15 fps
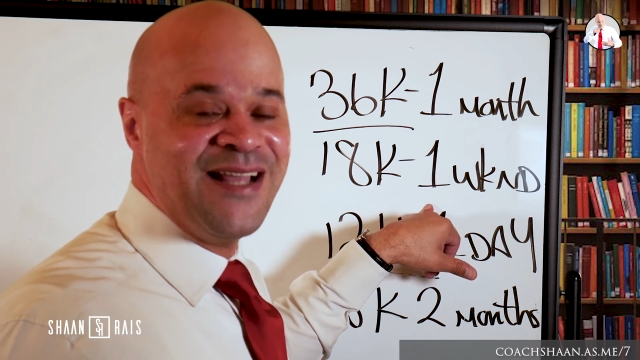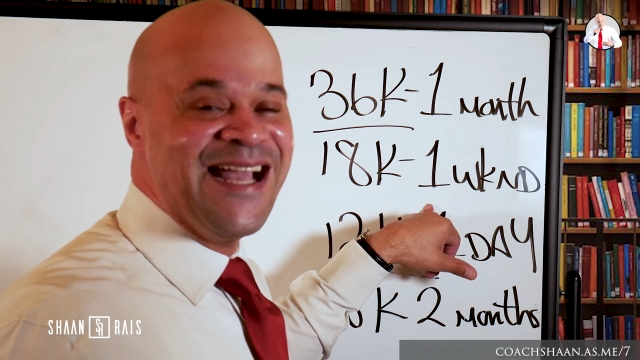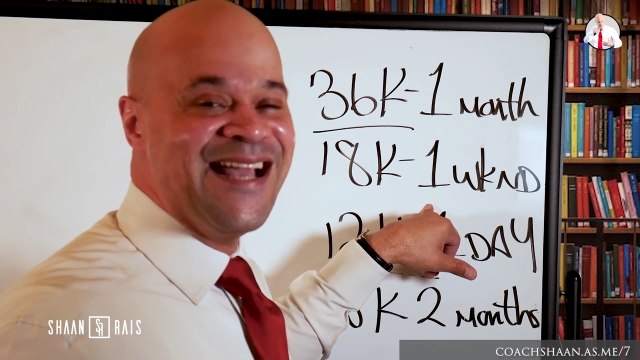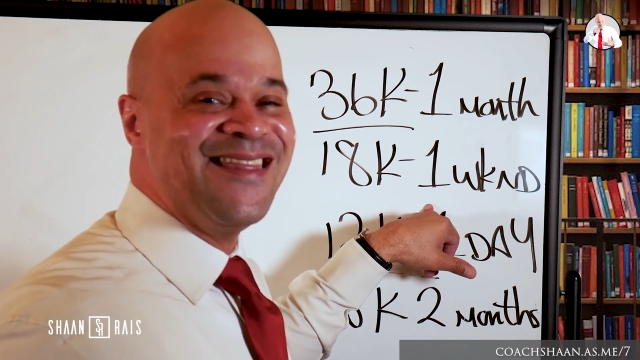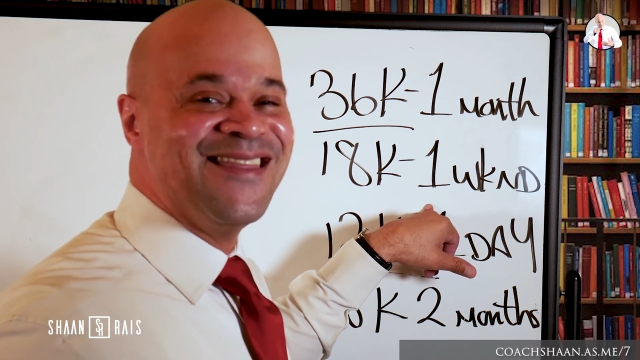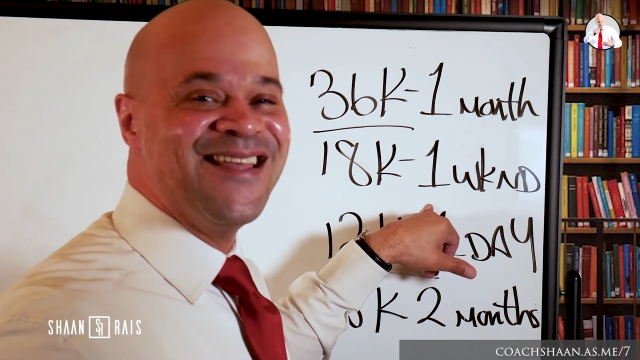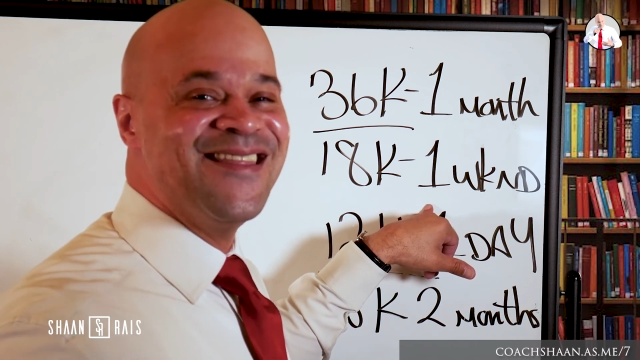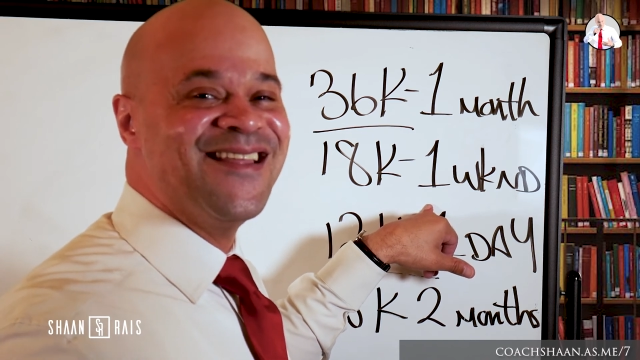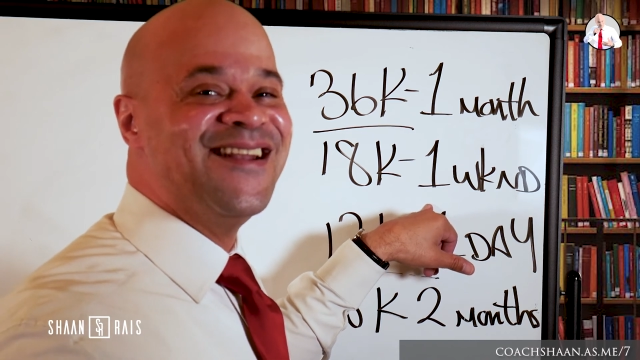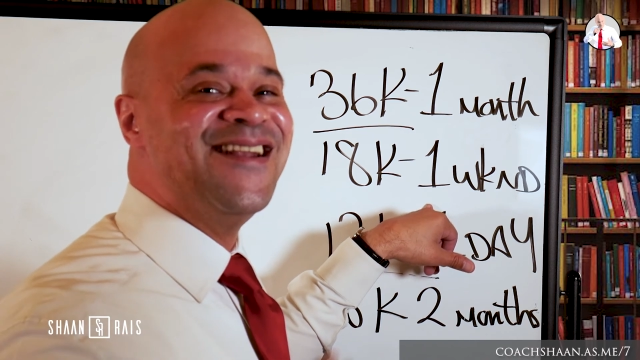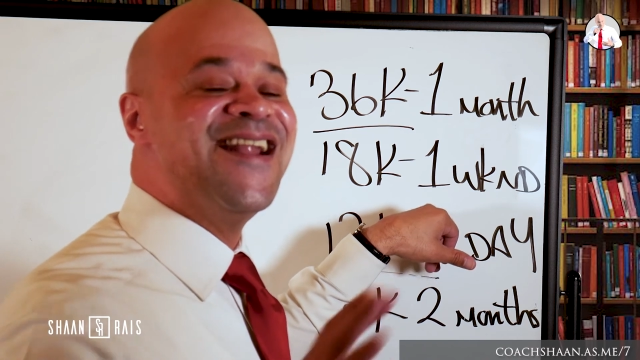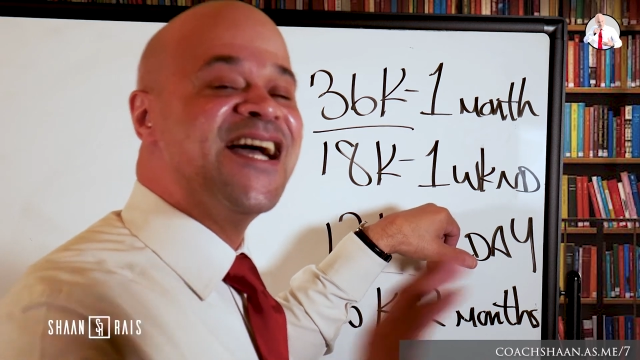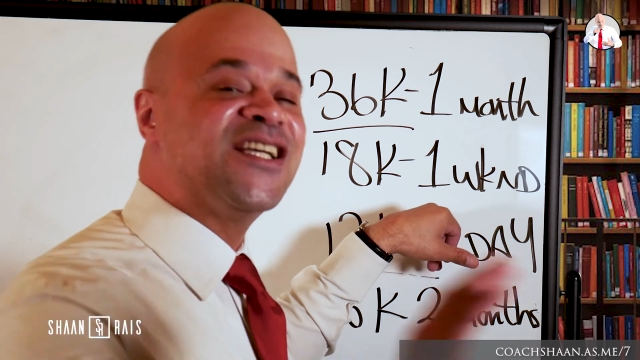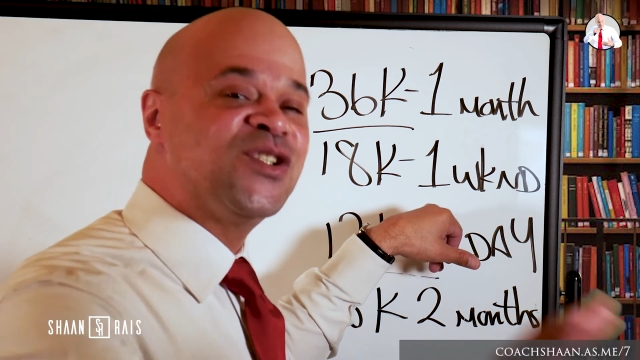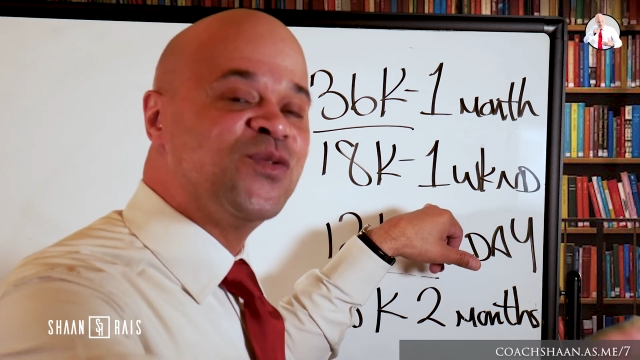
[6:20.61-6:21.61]
And then the
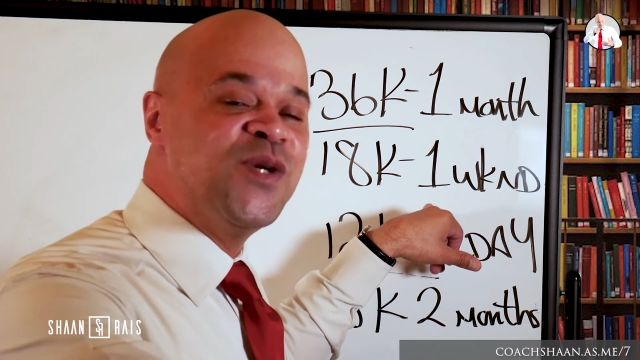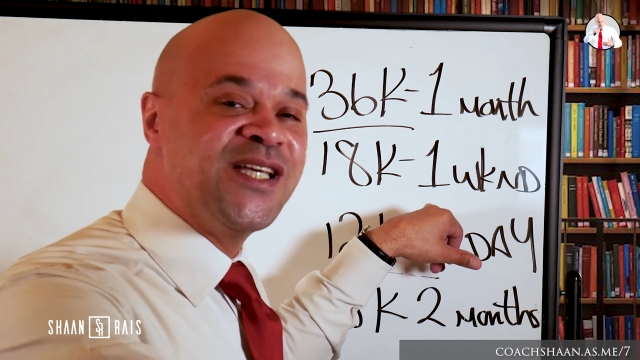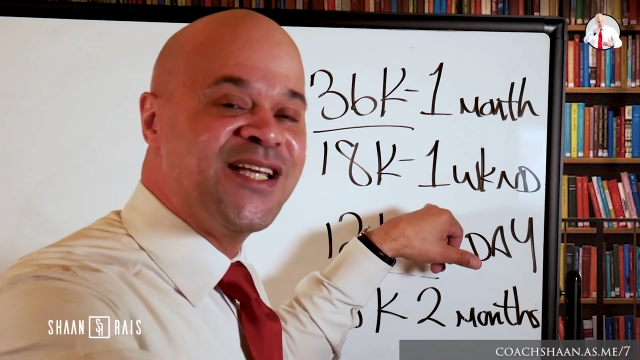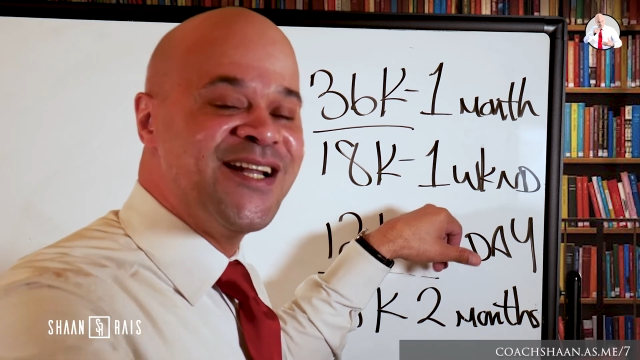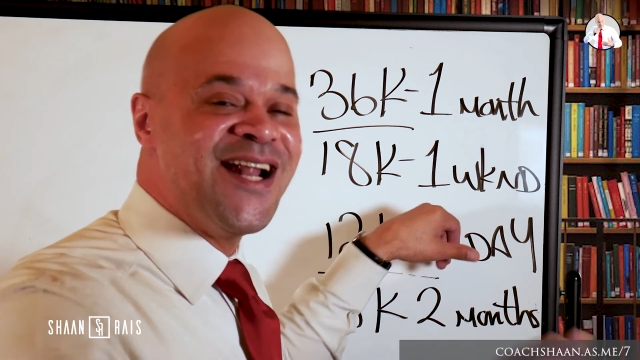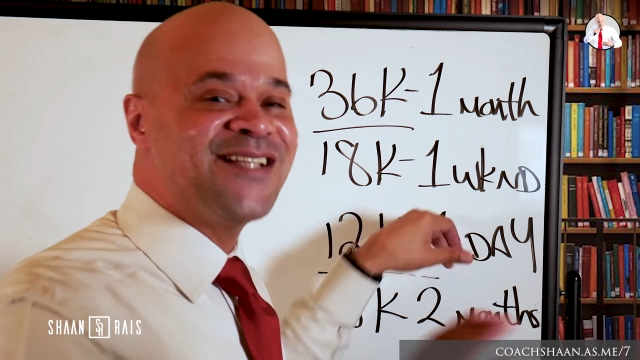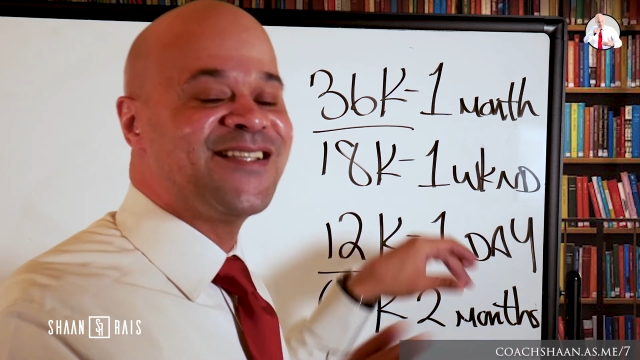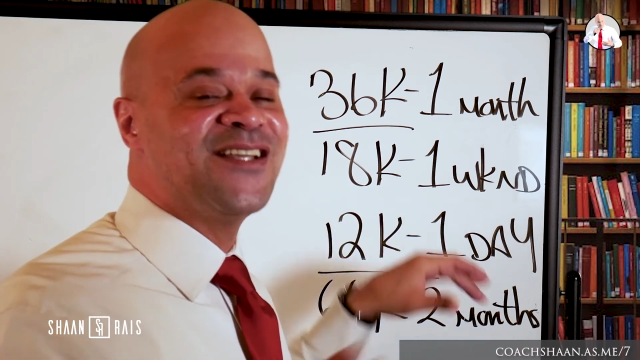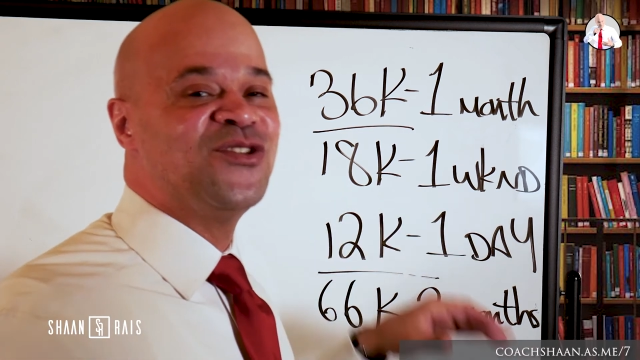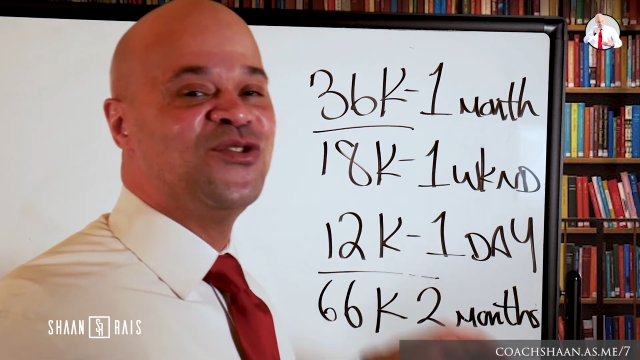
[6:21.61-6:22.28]
next weekend, I said,